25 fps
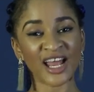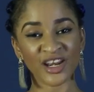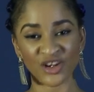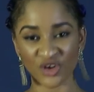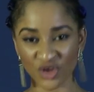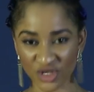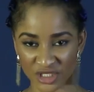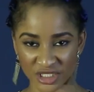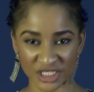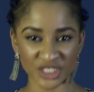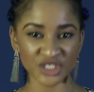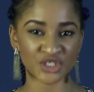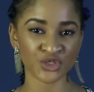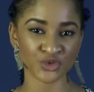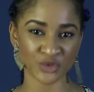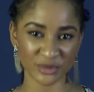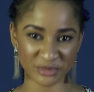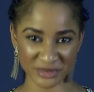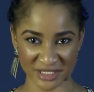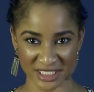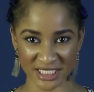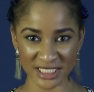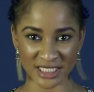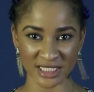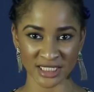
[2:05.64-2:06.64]
and not a
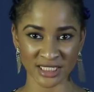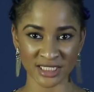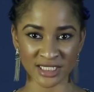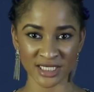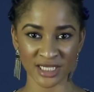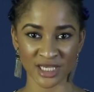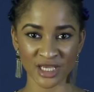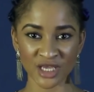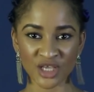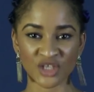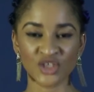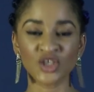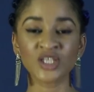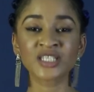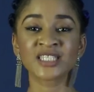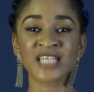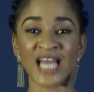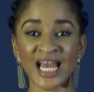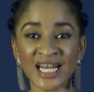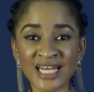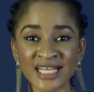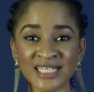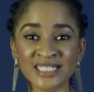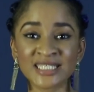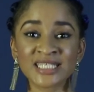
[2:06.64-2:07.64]
striptease. Your
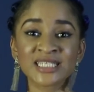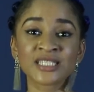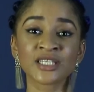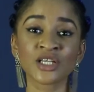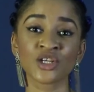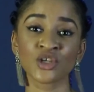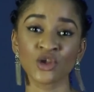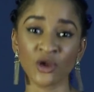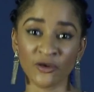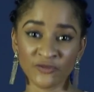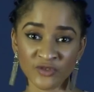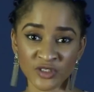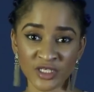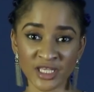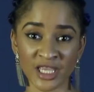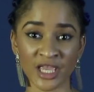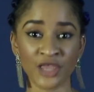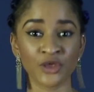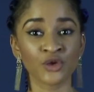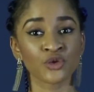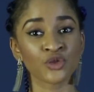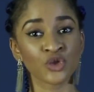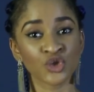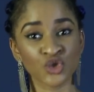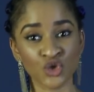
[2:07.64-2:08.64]
talent is enough to
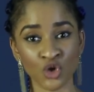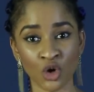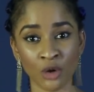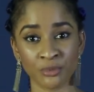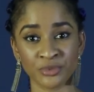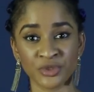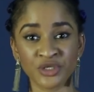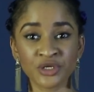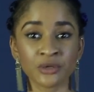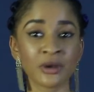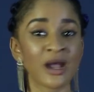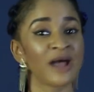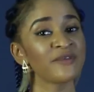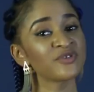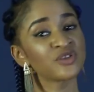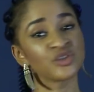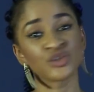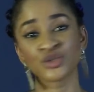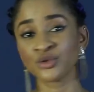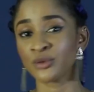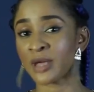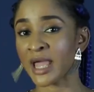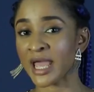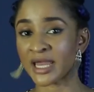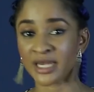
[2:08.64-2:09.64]
get you the job. You don't have to
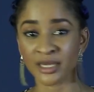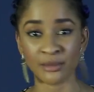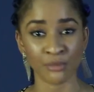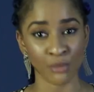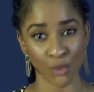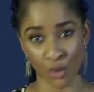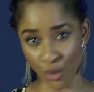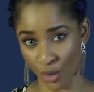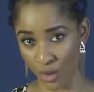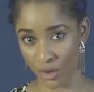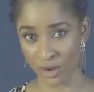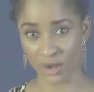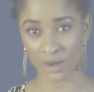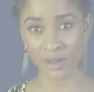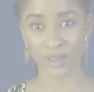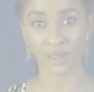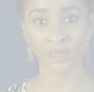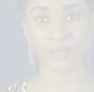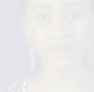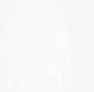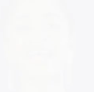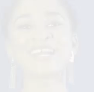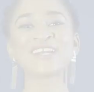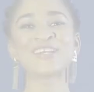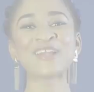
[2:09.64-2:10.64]
do any more.
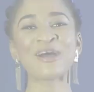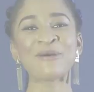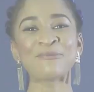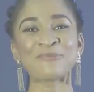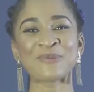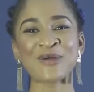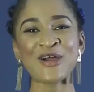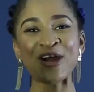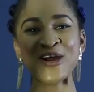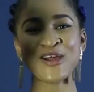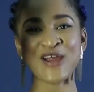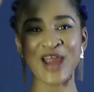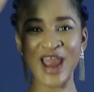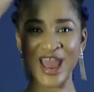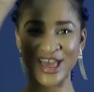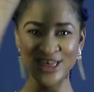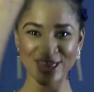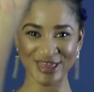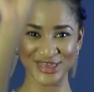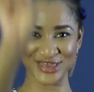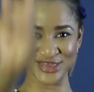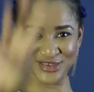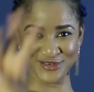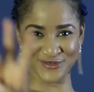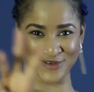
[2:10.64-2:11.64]

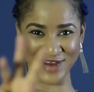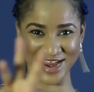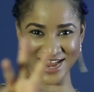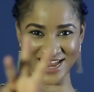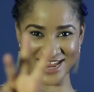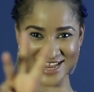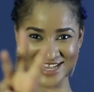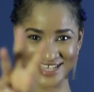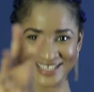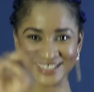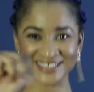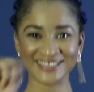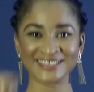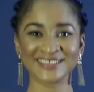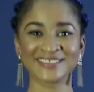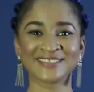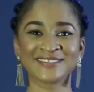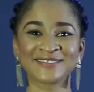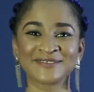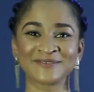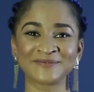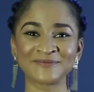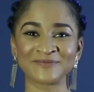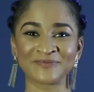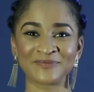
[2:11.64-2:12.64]
Number three,
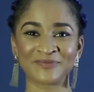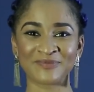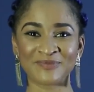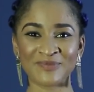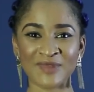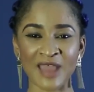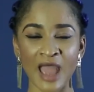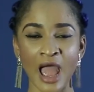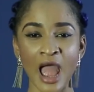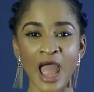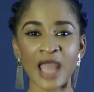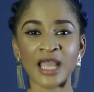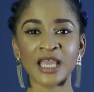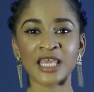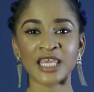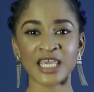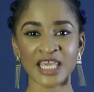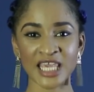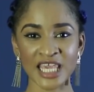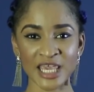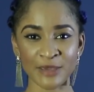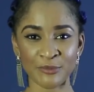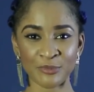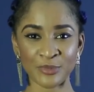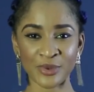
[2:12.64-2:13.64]

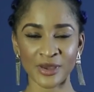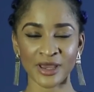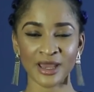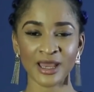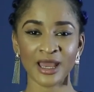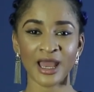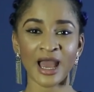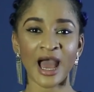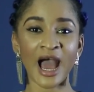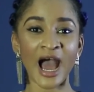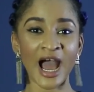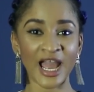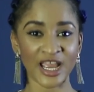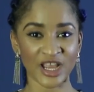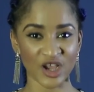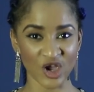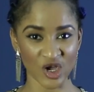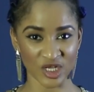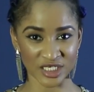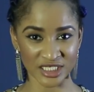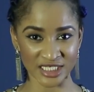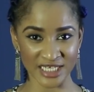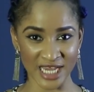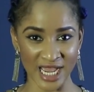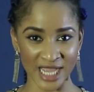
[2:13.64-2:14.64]
keep eye
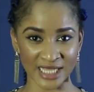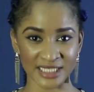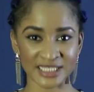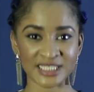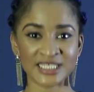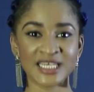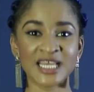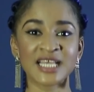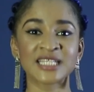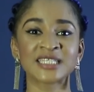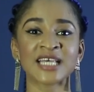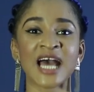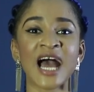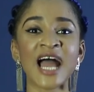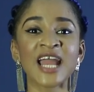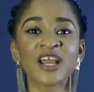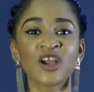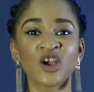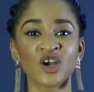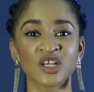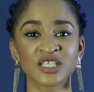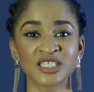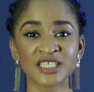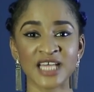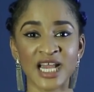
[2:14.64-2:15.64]
contact. Yes,
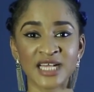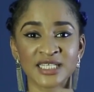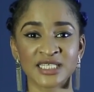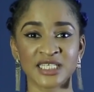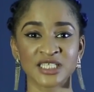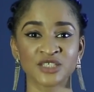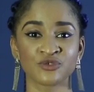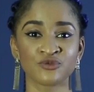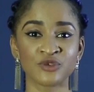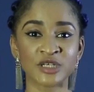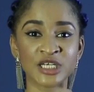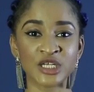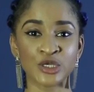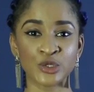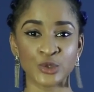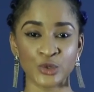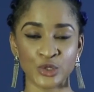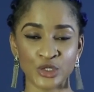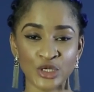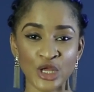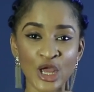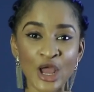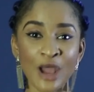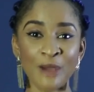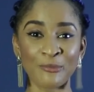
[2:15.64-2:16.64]
eye contact is really
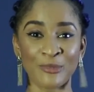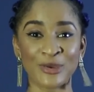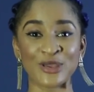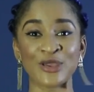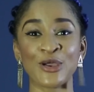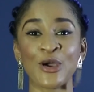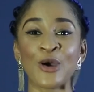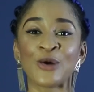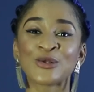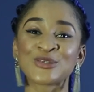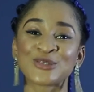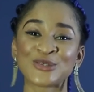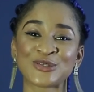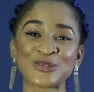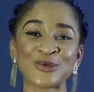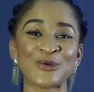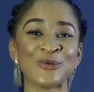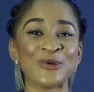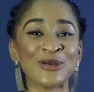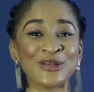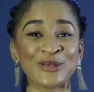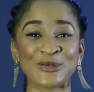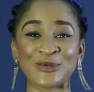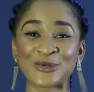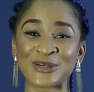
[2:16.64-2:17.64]
good, but you also
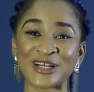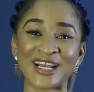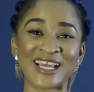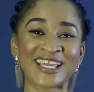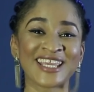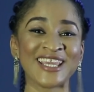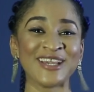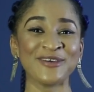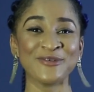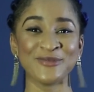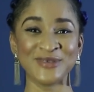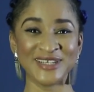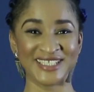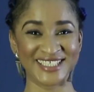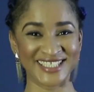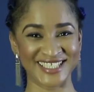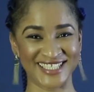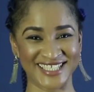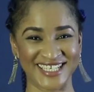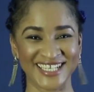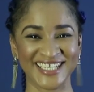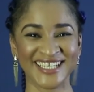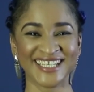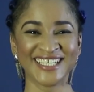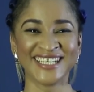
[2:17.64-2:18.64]
don't want to look like a
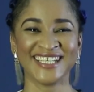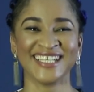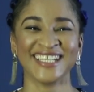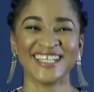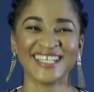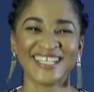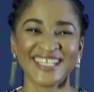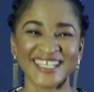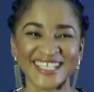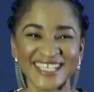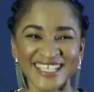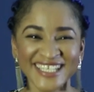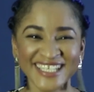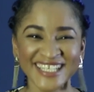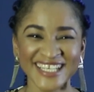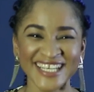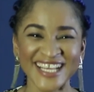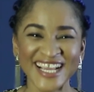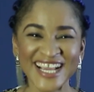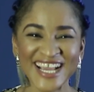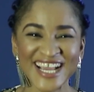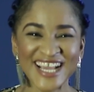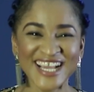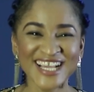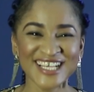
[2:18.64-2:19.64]
witch.
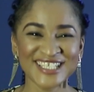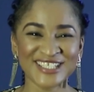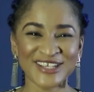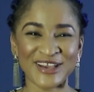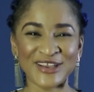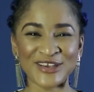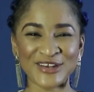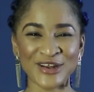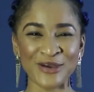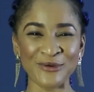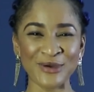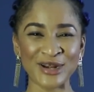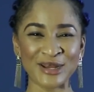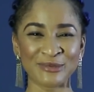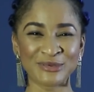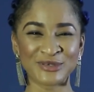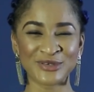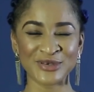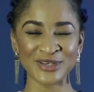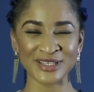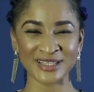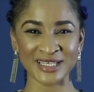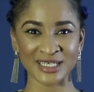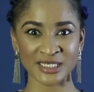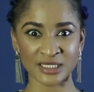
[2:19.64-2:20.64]
So you don't want to be
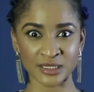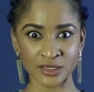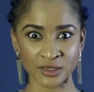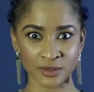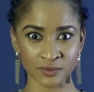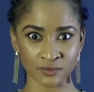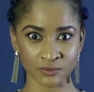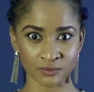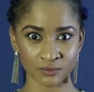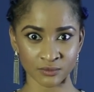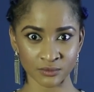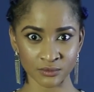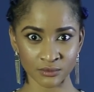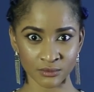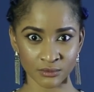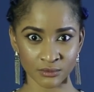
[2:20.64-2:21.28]
doing this.